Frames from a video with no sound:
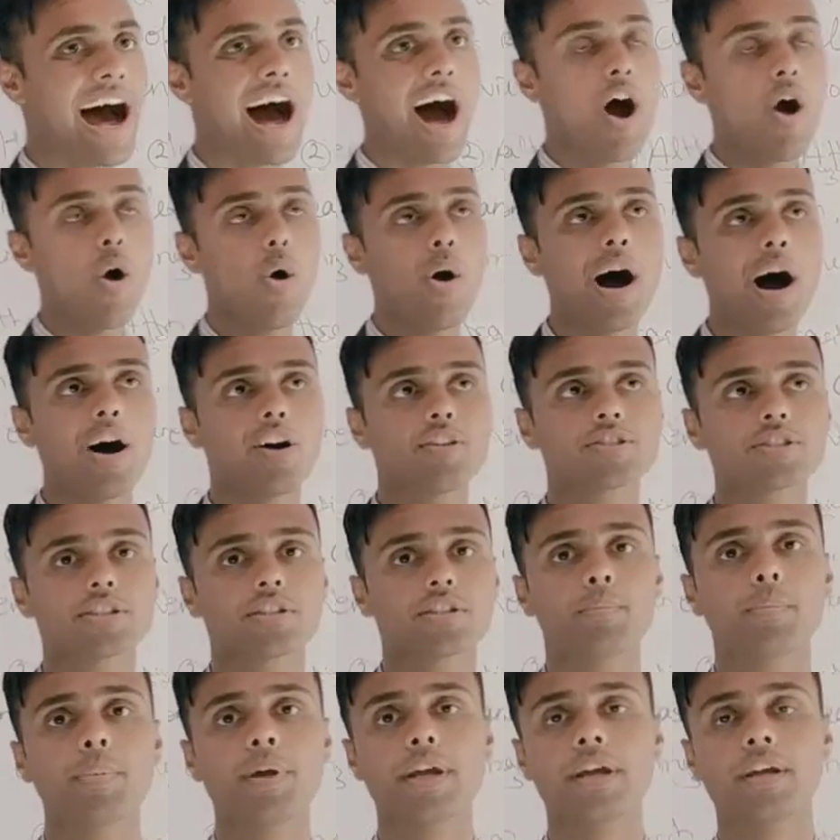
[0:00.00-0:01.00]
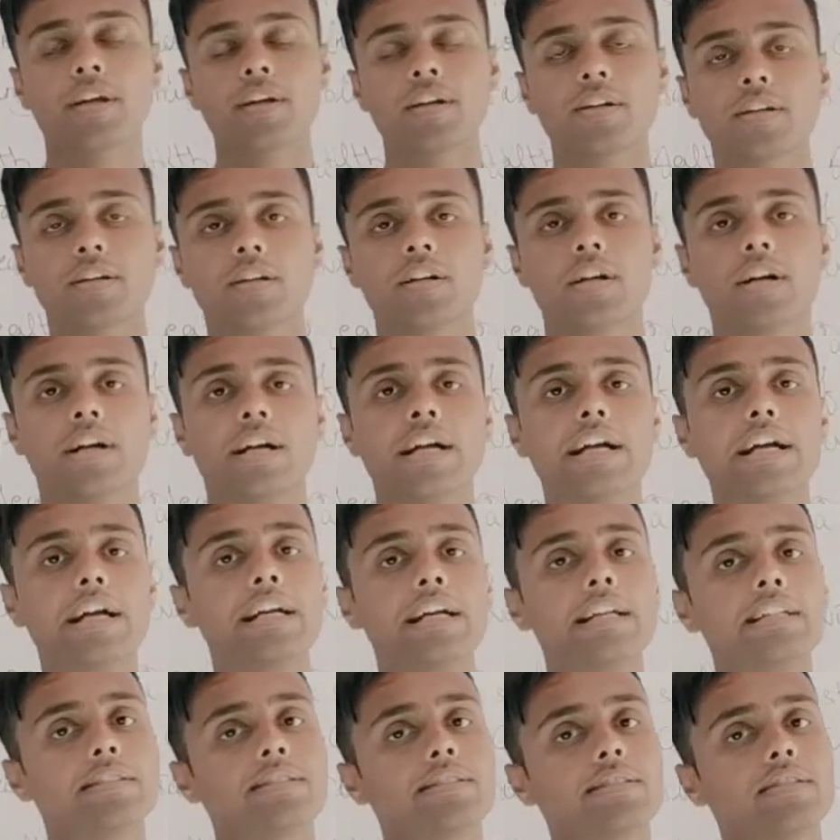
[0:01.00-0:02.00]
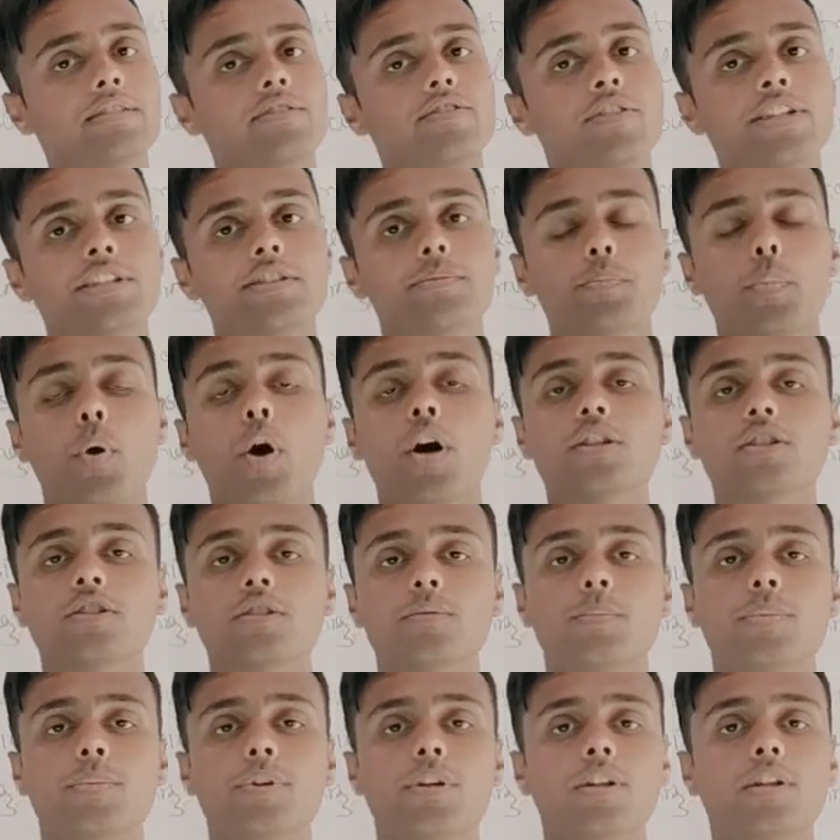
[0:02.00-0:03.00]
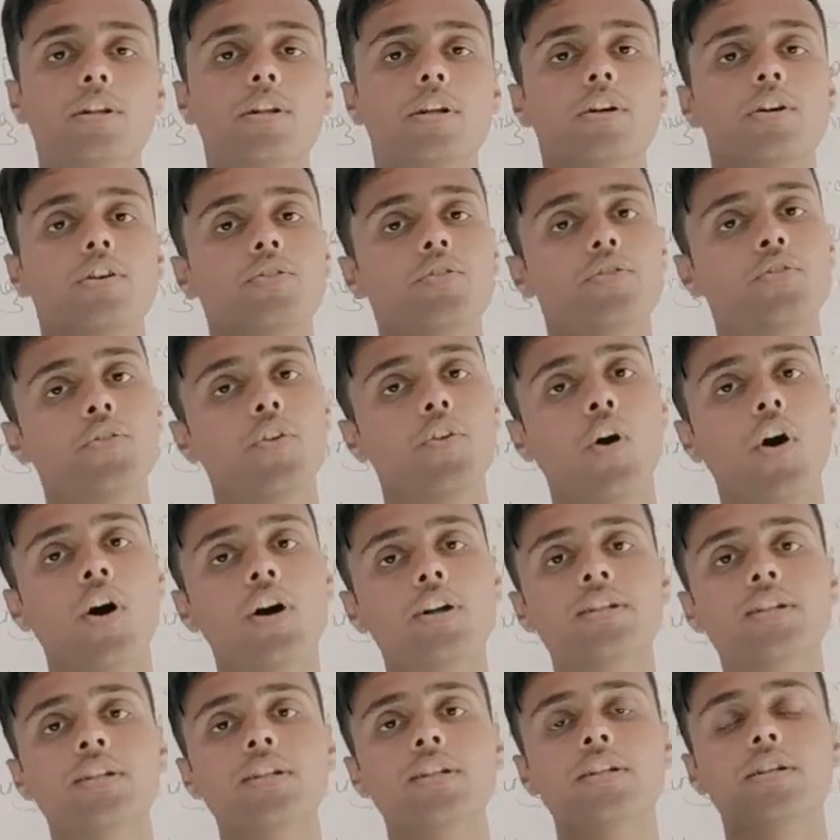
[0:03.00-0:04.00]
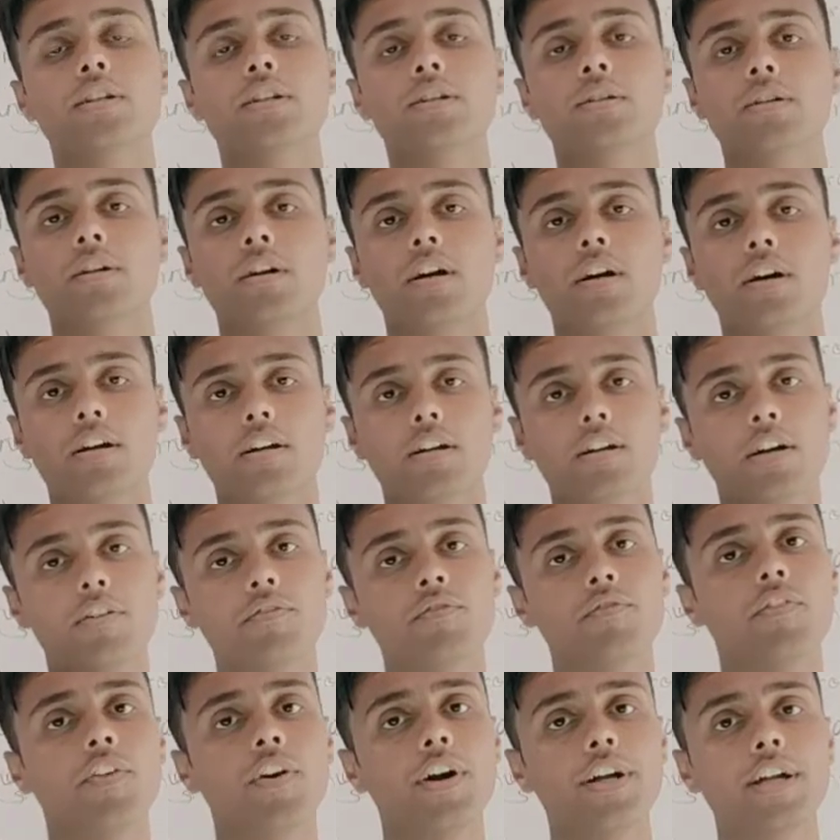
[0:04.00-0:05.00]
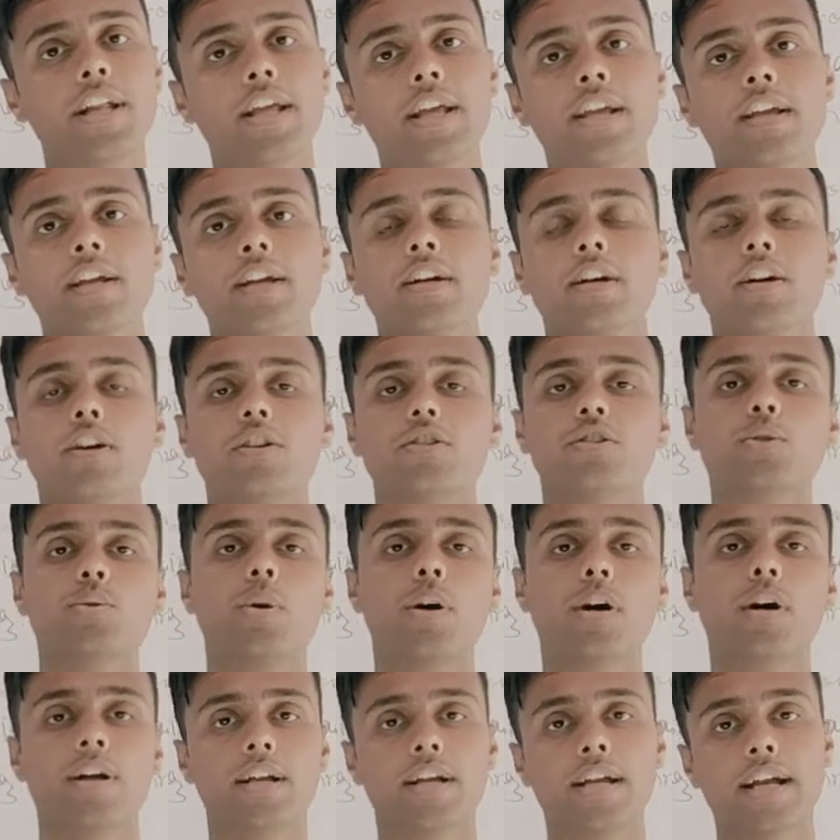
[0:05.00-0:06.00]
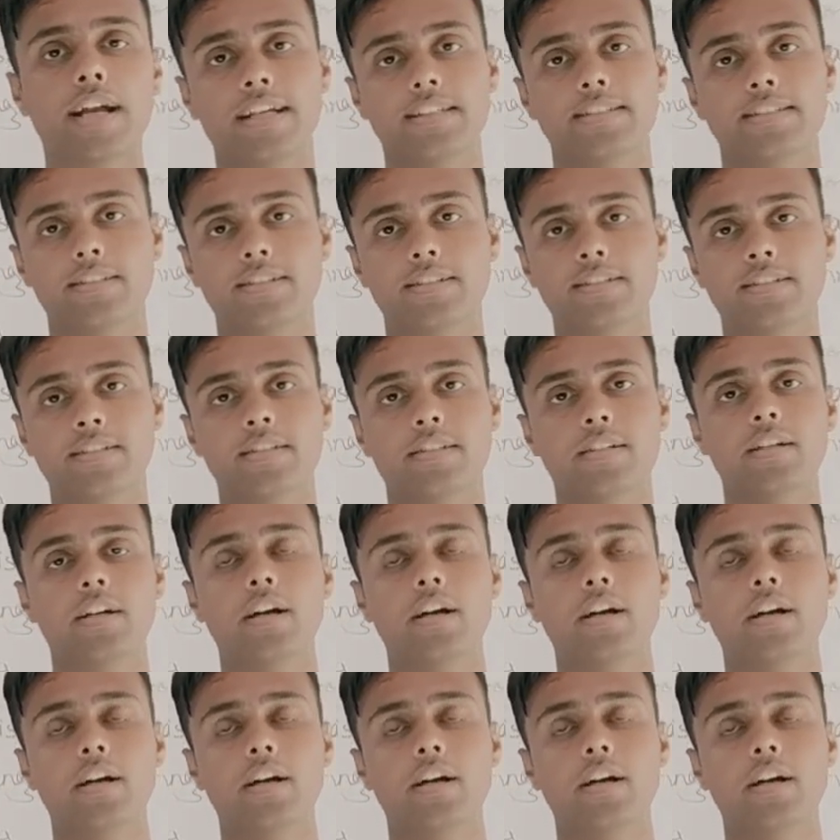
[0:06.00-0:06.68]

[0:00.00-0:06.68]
how housekeeping is responsible for the comforting to a guest?